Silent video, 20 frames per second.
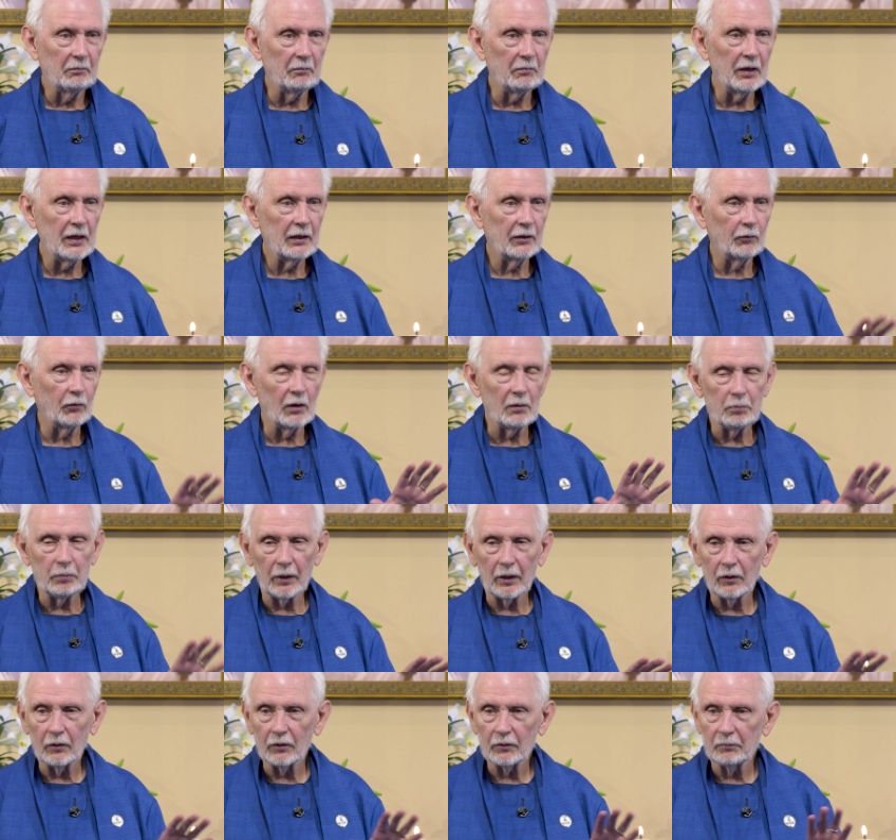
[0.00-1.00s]
being
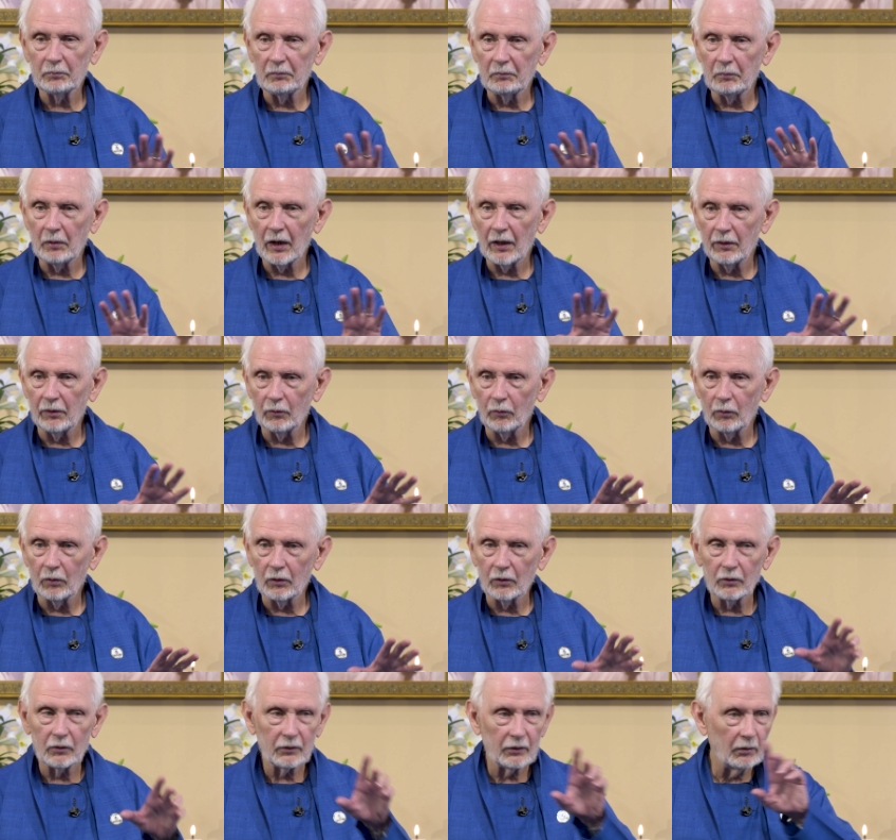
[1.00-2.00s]
repelled by the
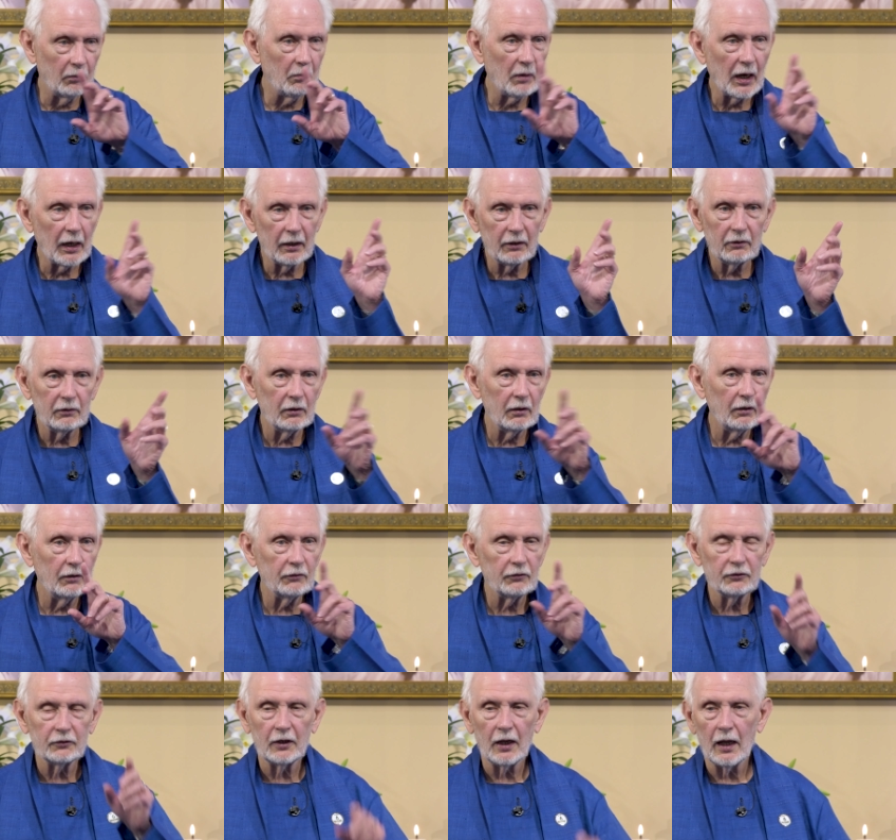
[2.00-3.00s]
world. The mind
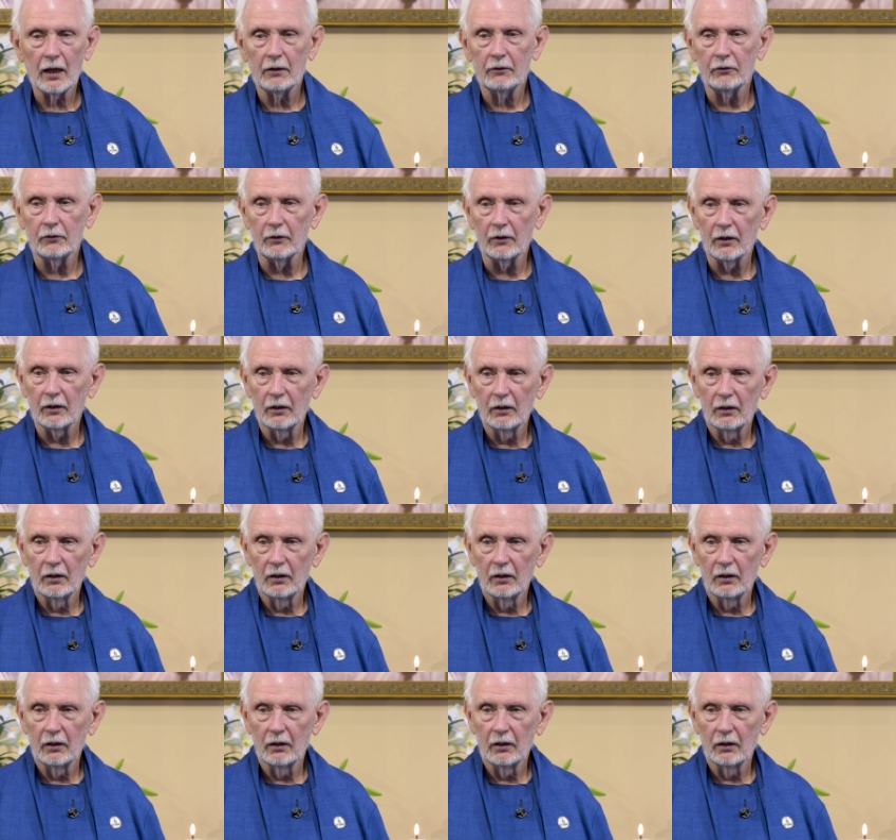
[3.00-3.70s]
is scattered.